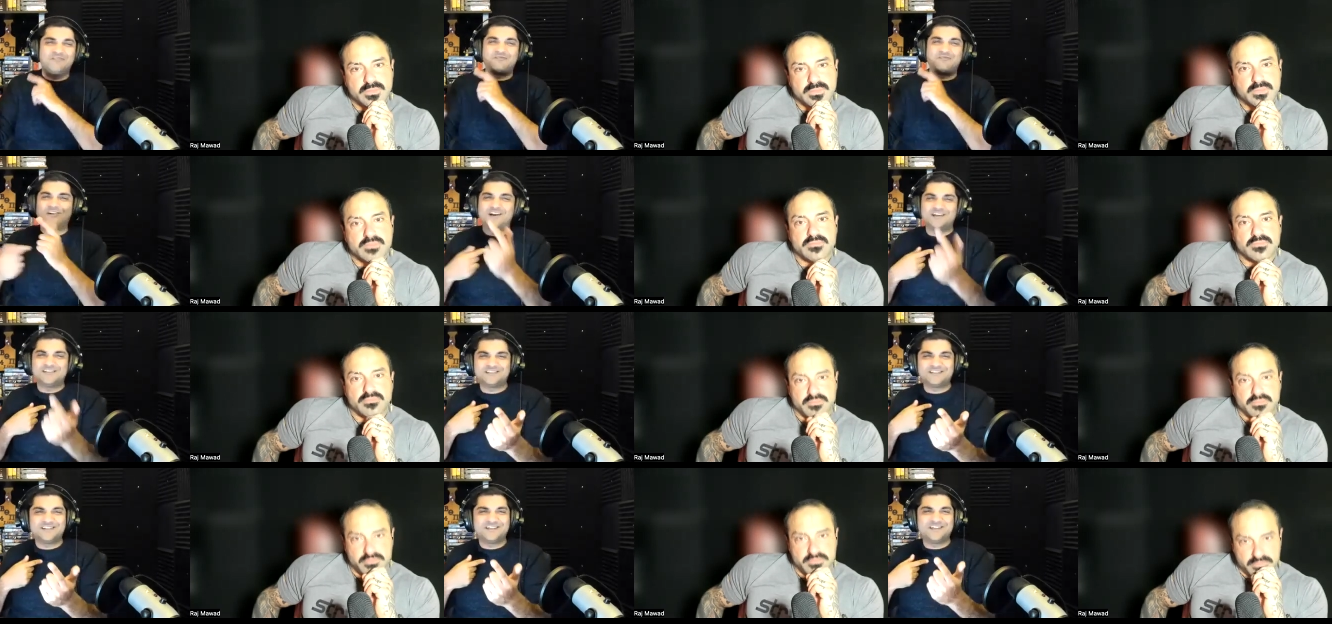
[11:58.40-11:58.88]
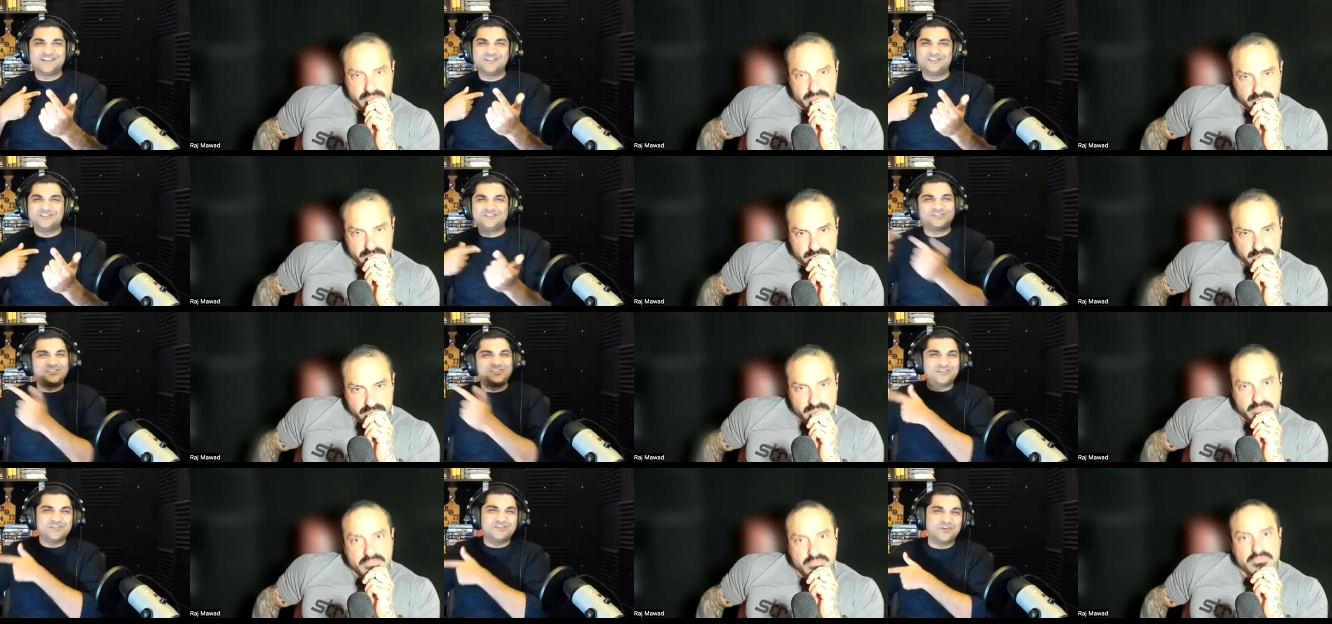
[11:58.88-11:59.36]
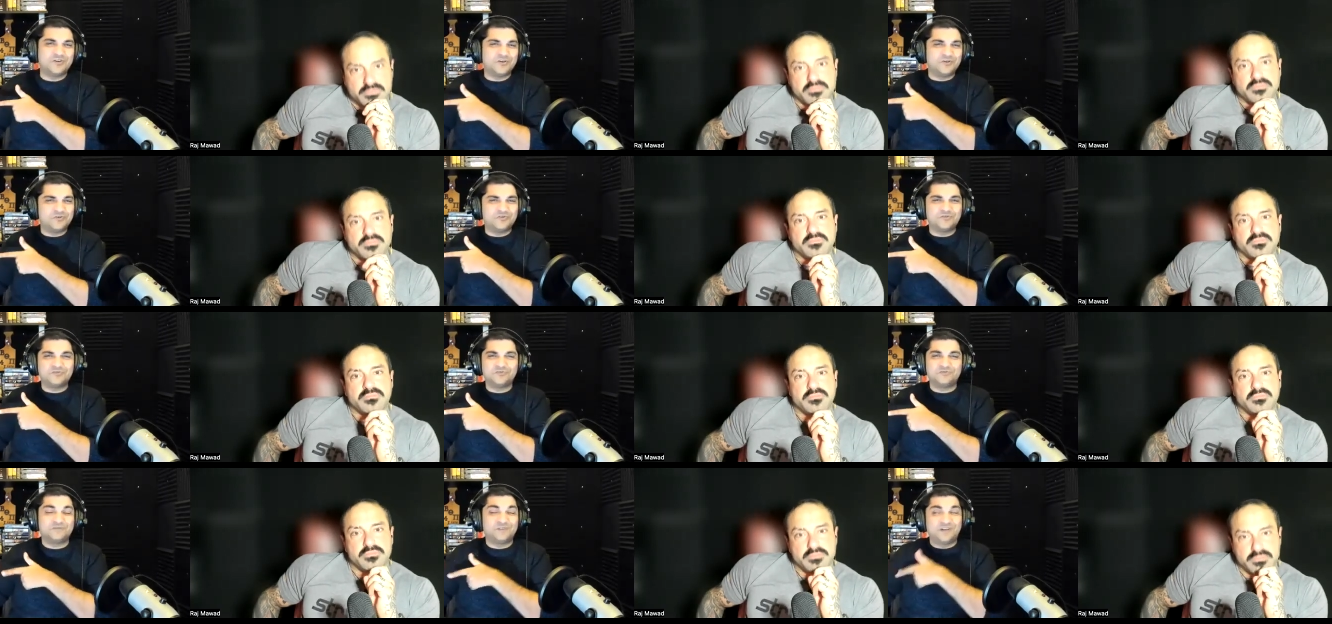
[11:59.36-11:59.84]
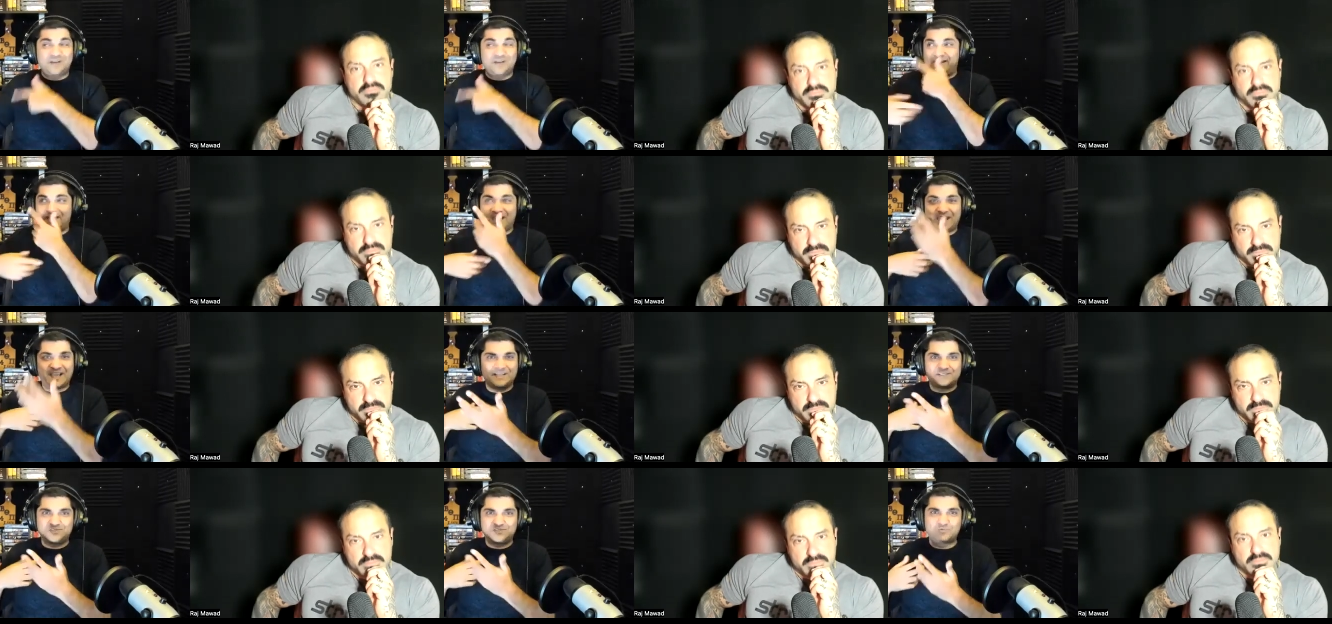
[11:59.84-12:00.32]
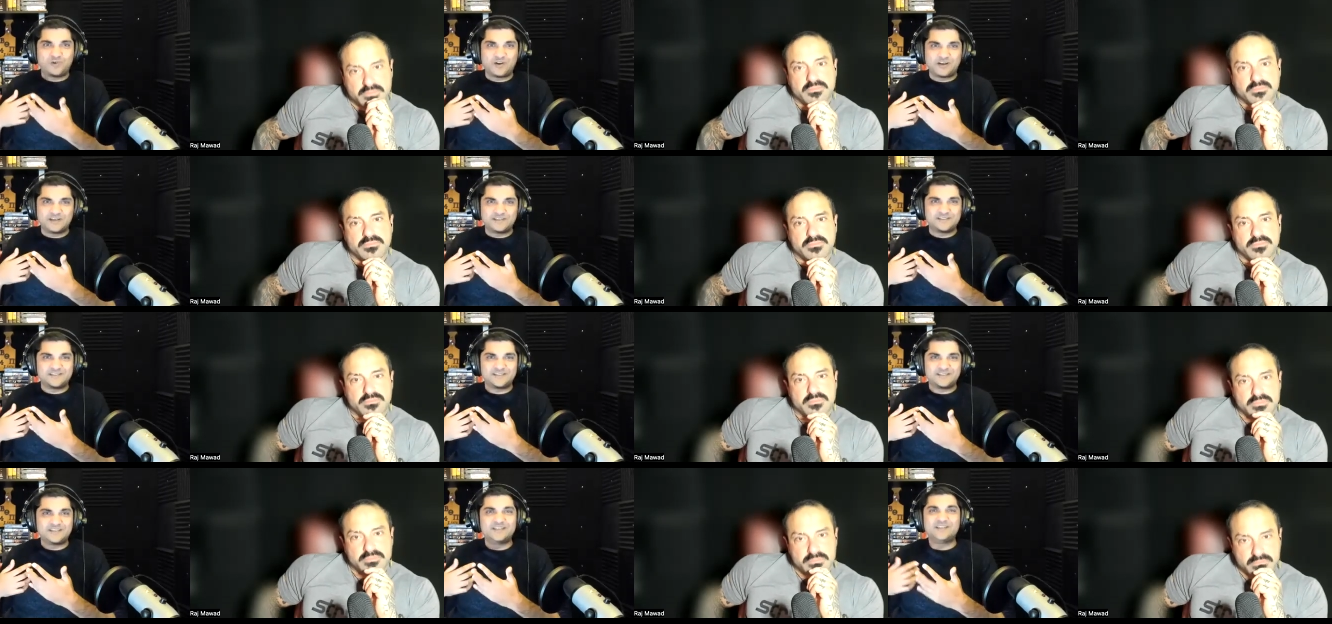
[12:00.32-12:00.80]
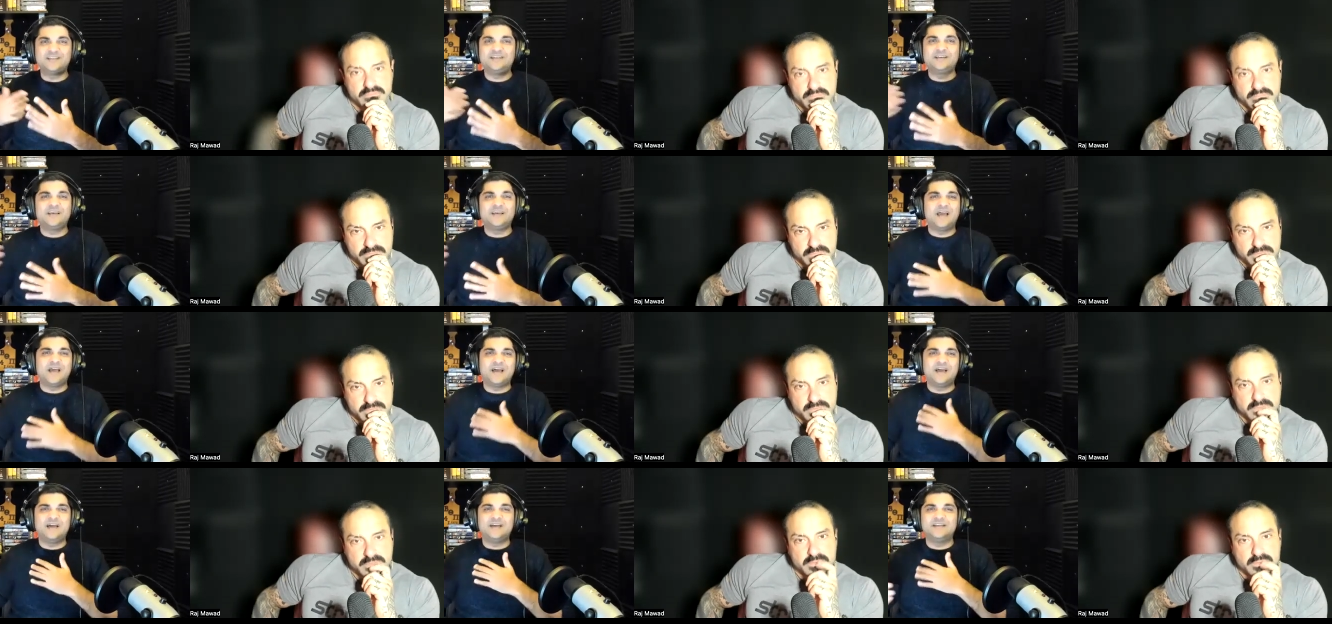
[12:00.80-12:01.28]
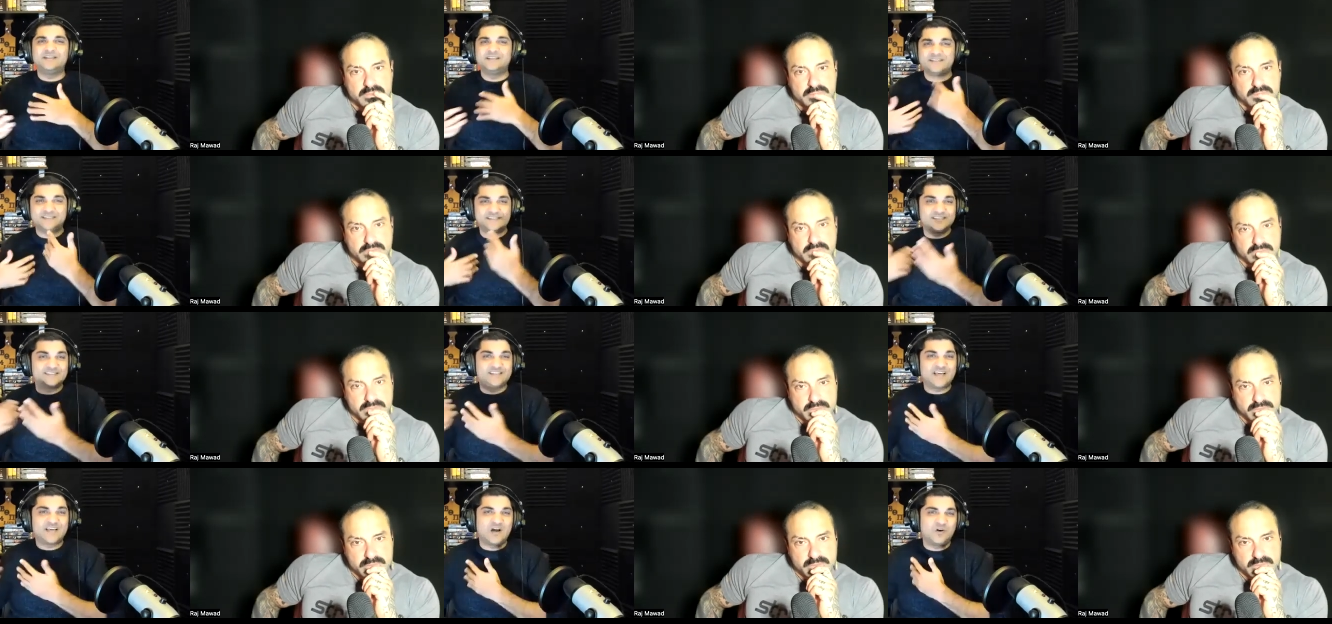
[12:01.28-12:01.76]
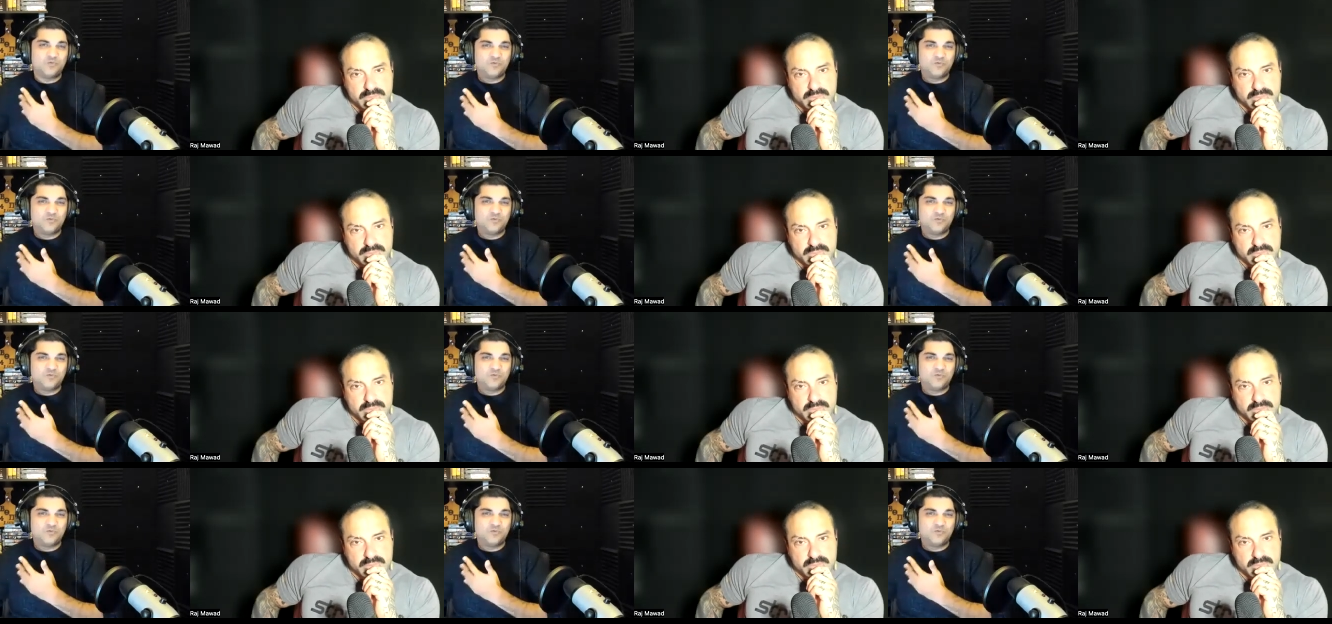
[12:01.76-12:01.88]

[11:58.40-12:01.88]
Speaker 1: Like Raja, you should know uh, X Y Z, and this is